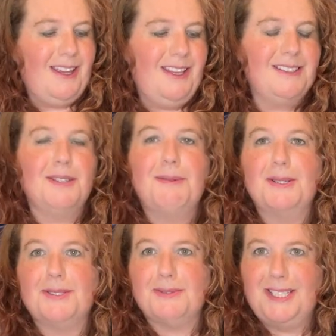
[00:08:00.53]
he's the
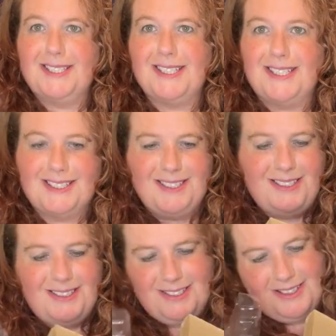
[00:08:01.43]
most recent
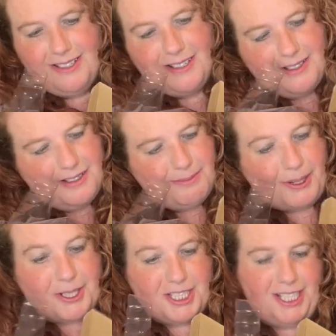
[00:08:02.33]

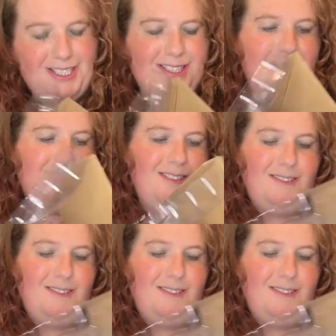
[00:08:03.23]
purchase.